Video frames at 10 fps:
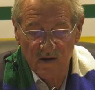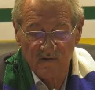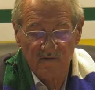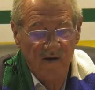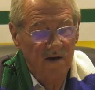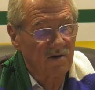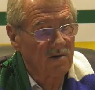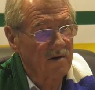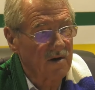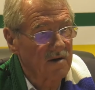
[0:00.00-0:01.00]
fine
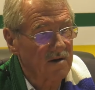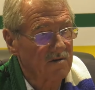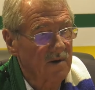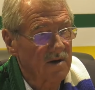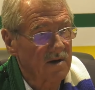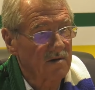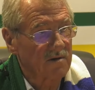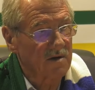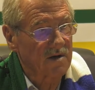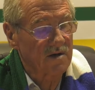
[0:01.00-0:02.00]
you another 20 or
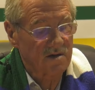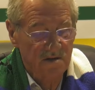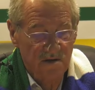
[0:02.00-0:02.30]
30 years.